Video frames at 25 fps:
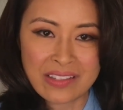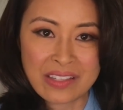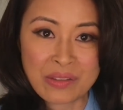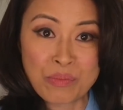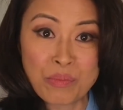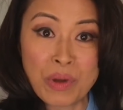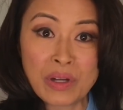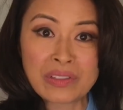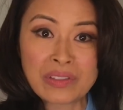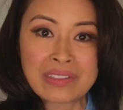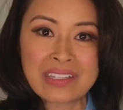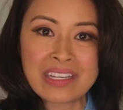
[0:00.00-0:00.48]
it's
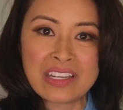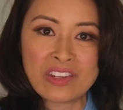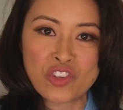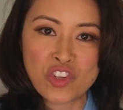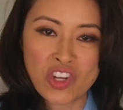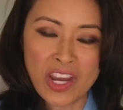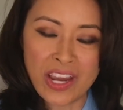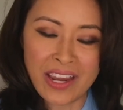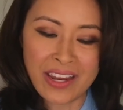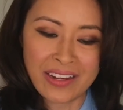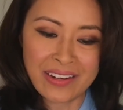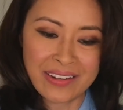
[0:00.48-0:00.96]

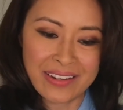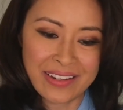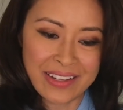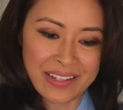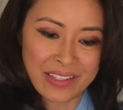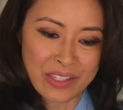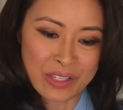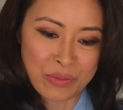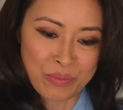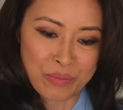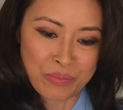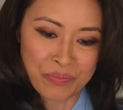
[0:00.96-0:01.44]
multi-chain,
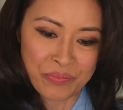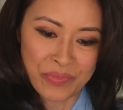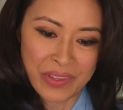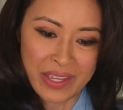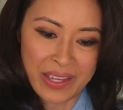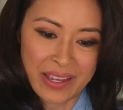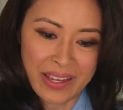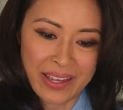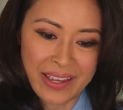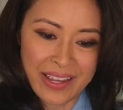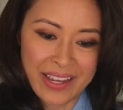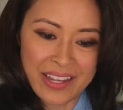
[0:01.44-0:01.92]
it's
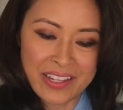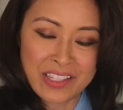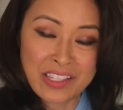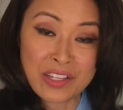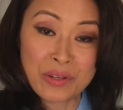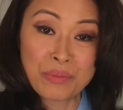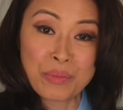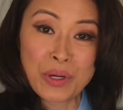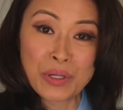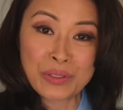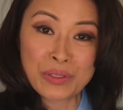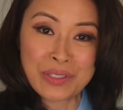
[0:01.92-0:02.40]

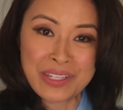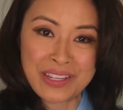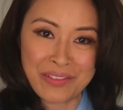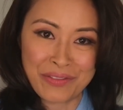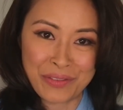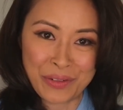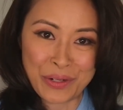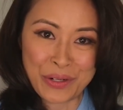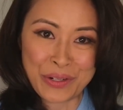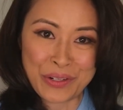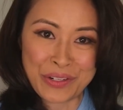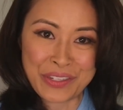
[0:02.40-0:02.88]
a
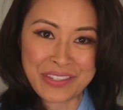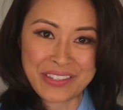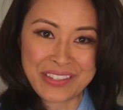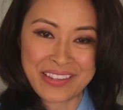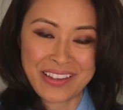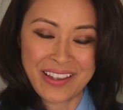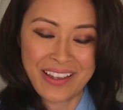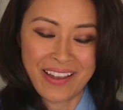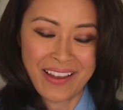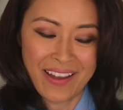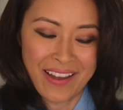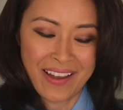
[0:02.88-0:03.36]

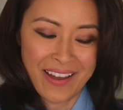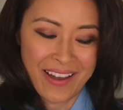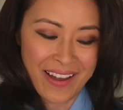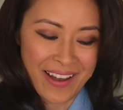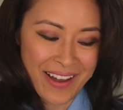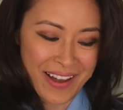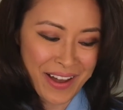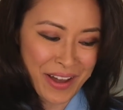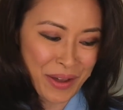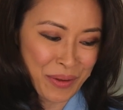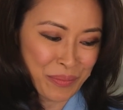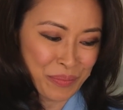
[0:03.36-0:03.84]
multiverse.
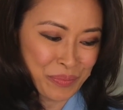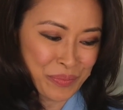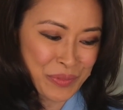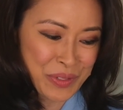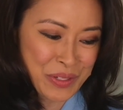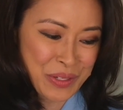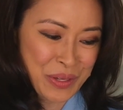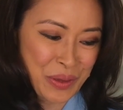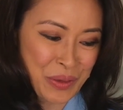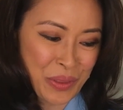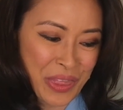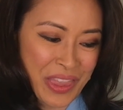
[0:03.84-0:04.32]

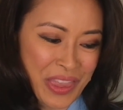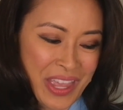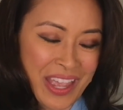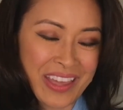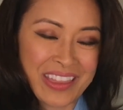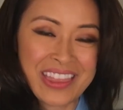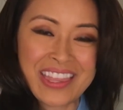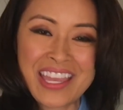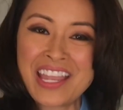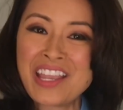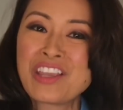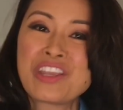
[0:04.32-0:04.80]
So
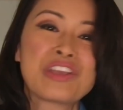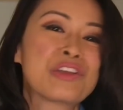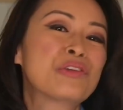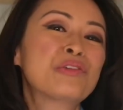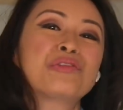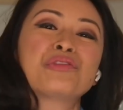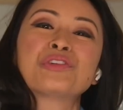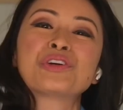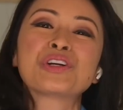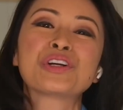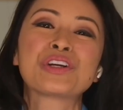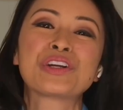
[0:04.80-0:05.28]
thank you
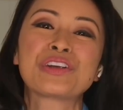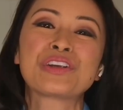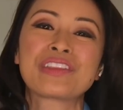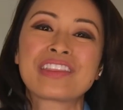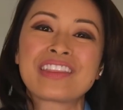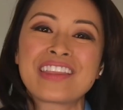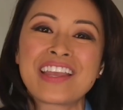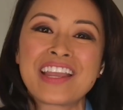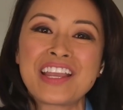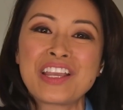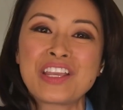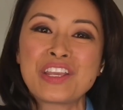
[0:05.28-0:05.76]

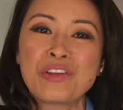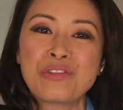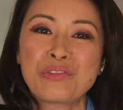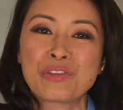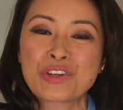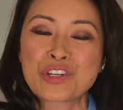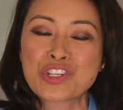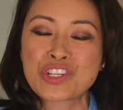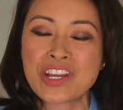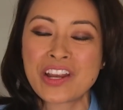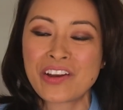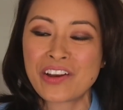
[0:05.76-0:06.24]

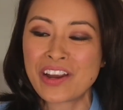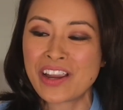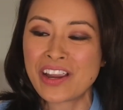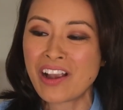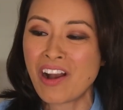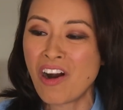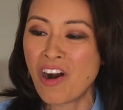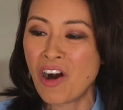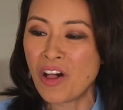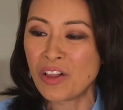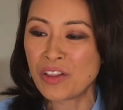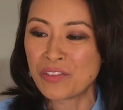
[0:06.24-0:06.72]
for sharing
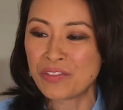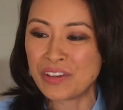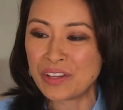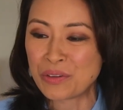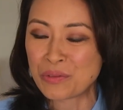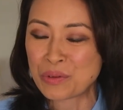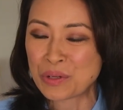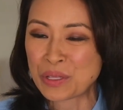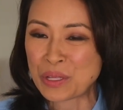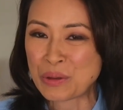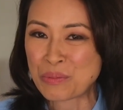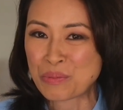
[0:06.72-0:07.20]
all of
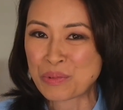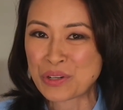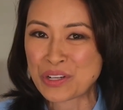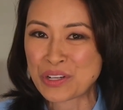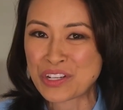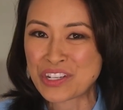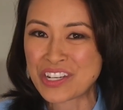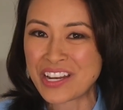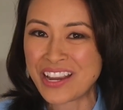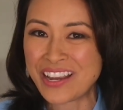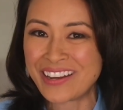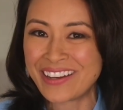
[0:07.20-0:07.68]
it. Really
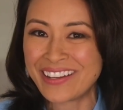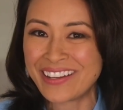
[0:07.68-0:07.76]
appreciate